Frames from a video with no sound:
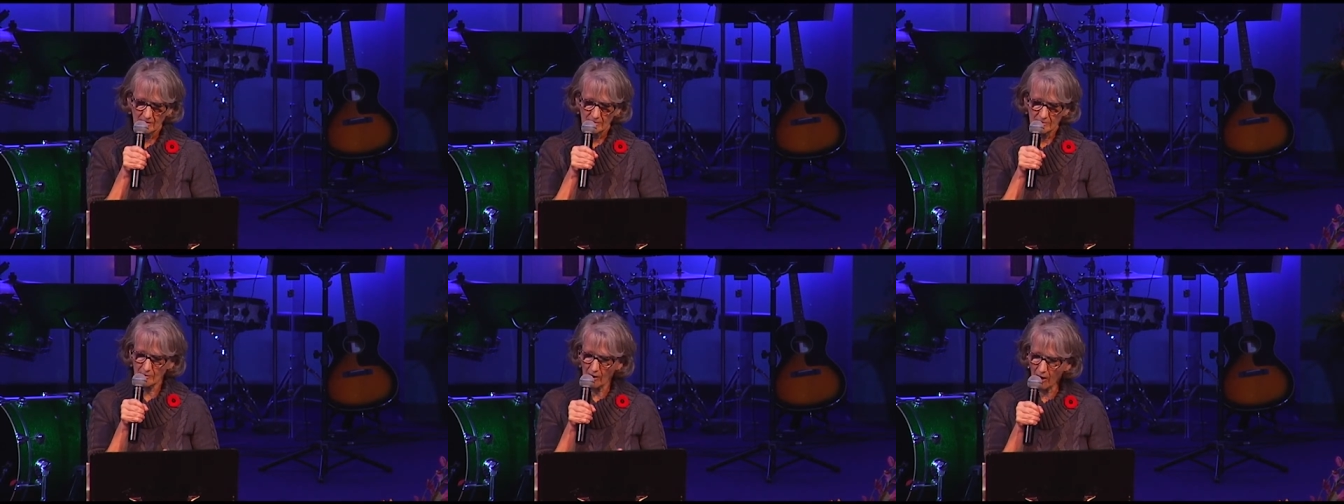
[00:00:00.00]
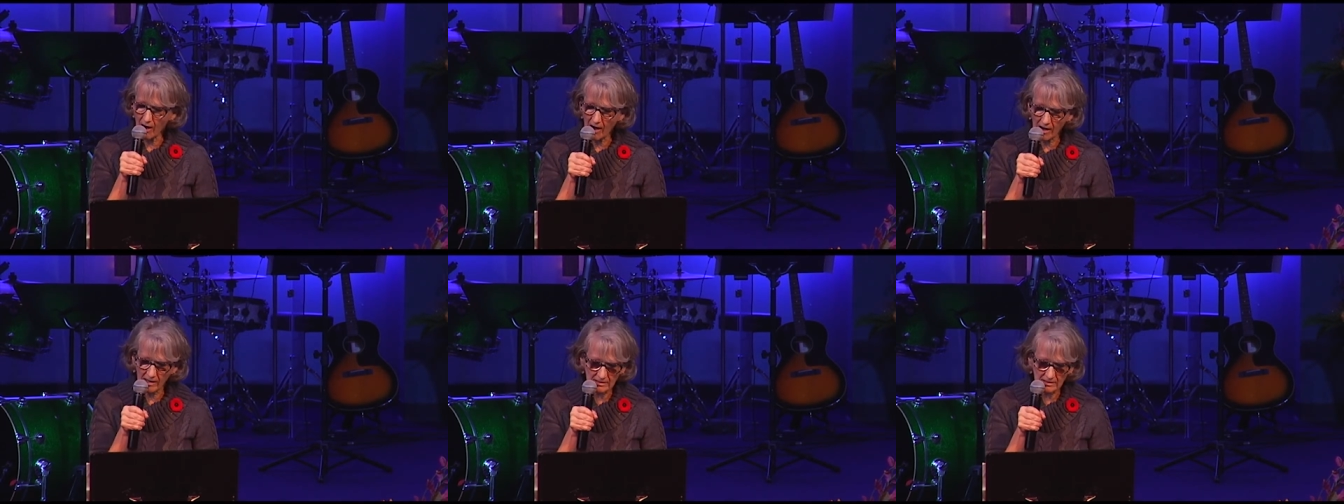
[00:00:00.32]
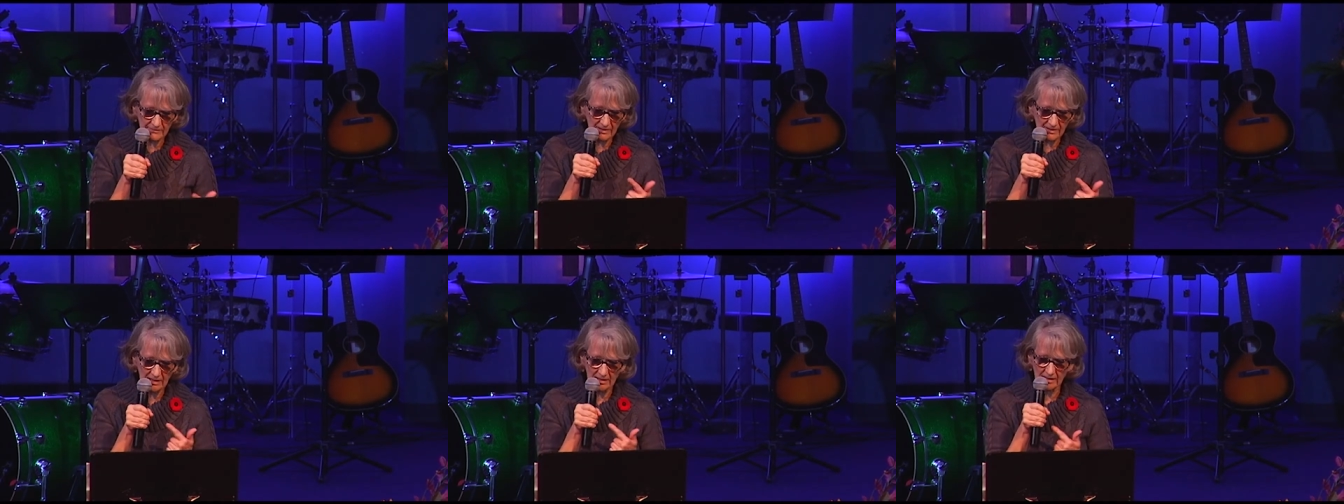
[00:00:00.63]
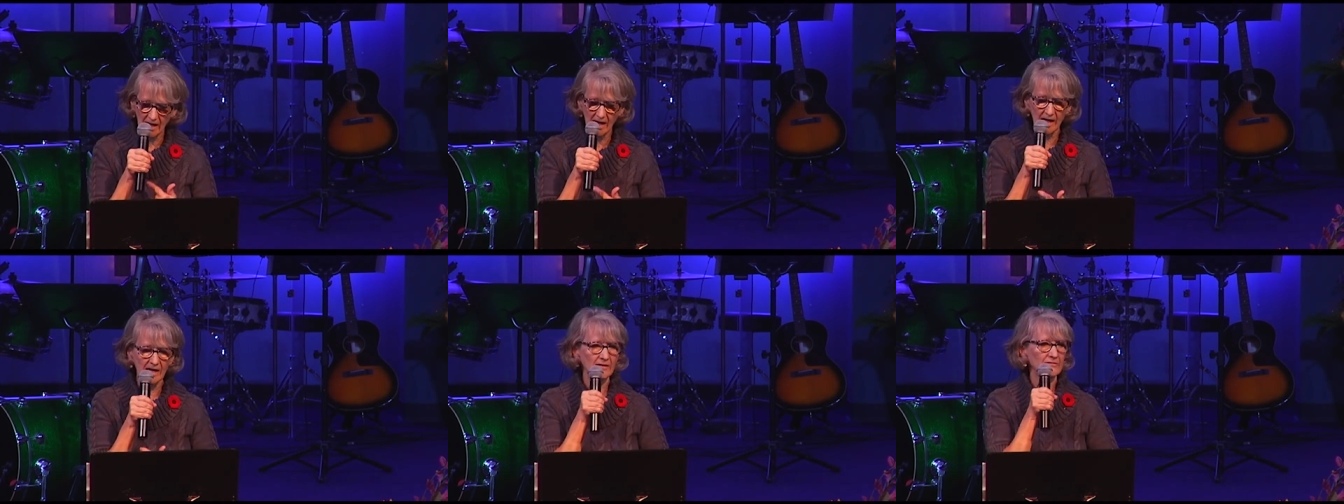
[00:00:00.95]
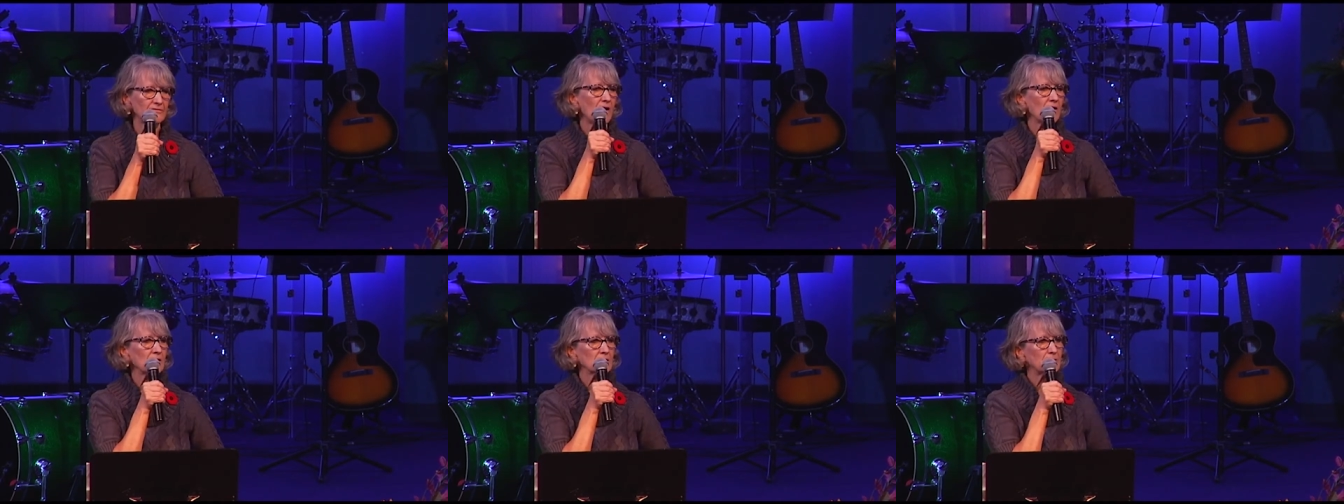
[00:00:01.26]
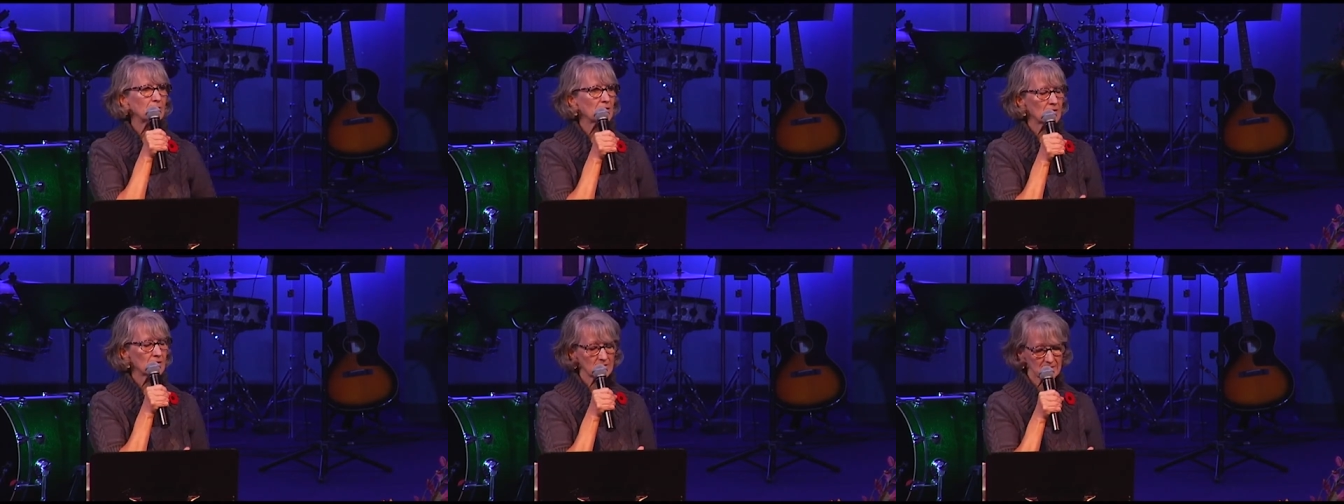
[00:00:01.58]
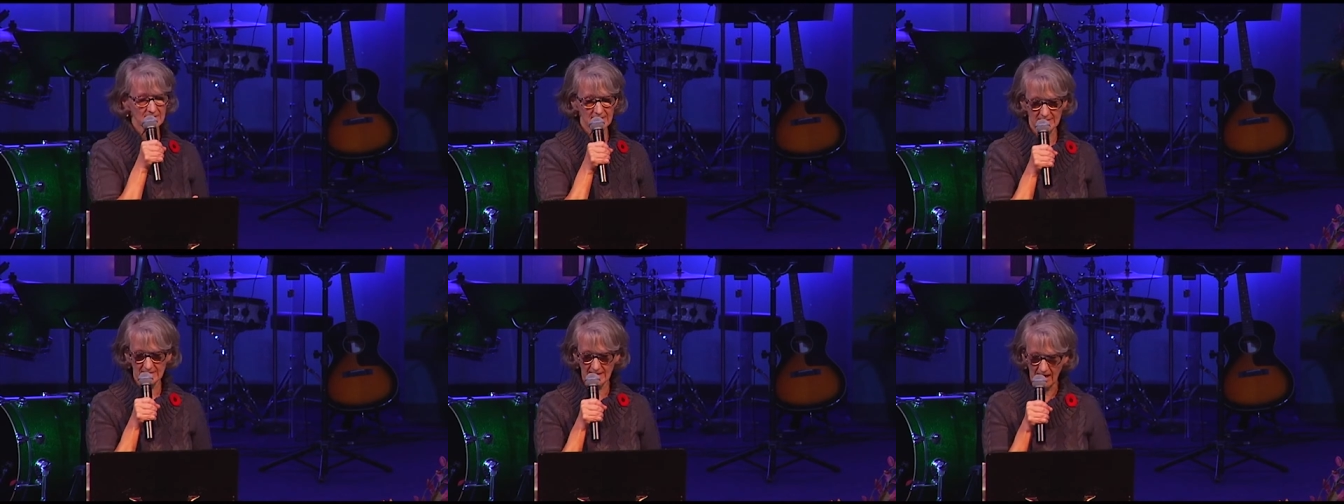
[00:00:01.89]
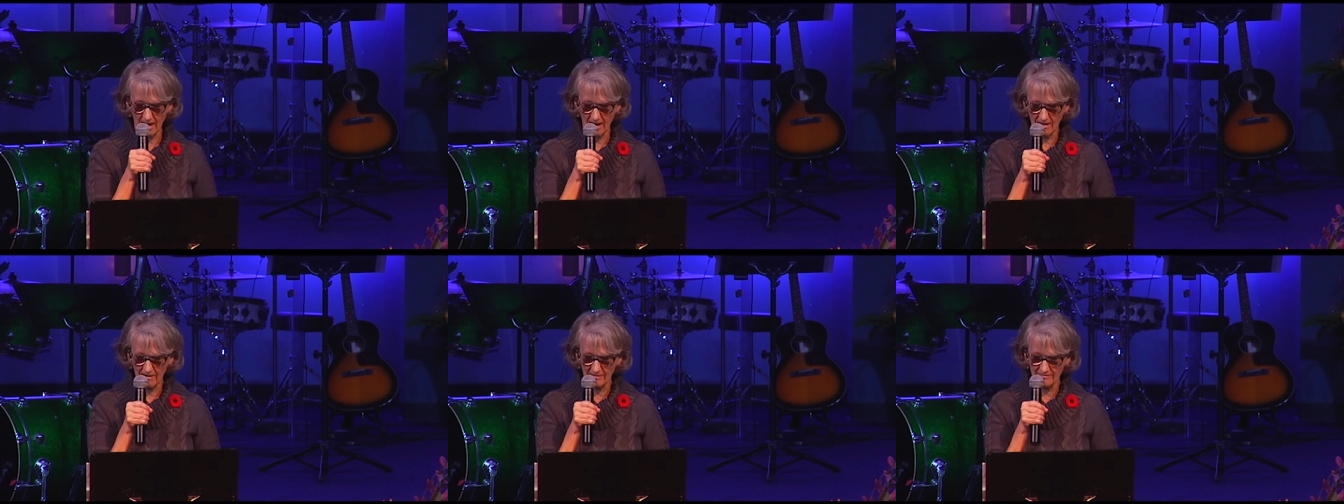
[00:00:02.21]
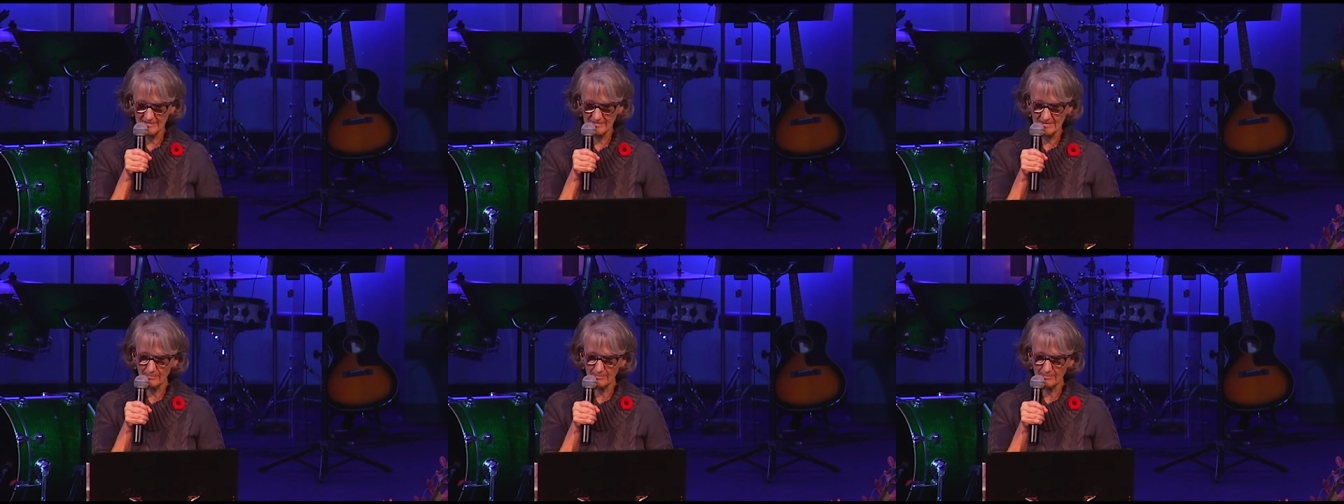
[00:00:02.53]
Not living a life all about ourselves,